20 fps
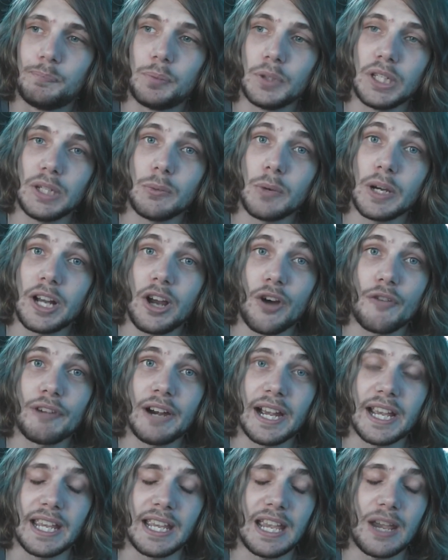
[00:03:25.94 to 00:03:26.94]
But it went
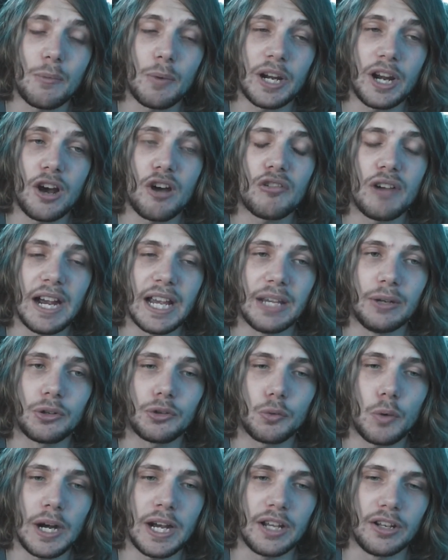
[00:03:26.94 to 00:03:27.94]
alright. It went alright. It
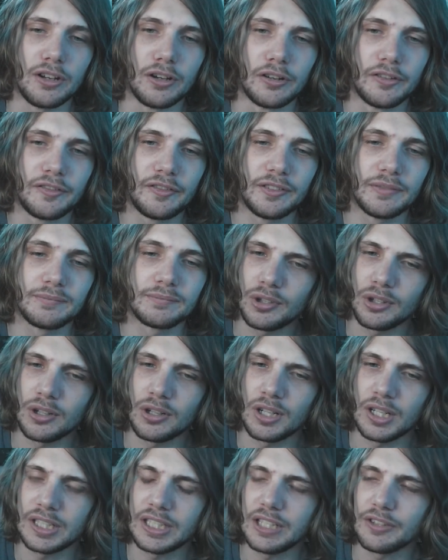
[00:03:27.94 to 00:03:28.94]
was quite enough.
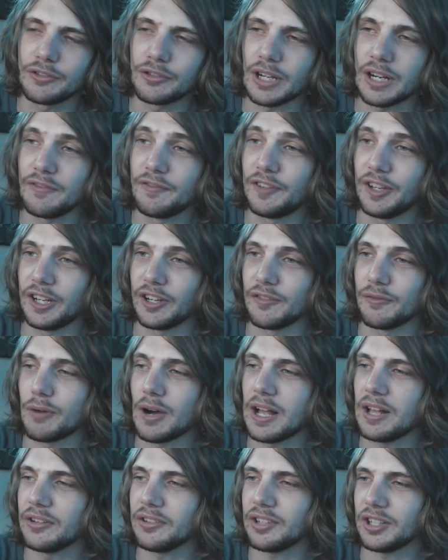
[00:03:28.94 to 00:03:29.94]
So I need to try and think of
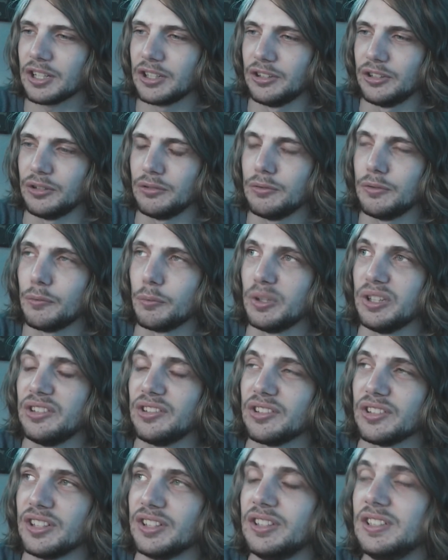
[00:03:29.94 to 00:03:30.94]
what else I can do with
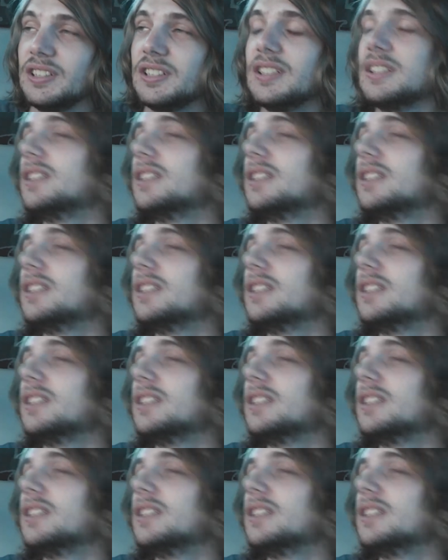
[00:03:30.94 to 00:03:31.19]
Winston.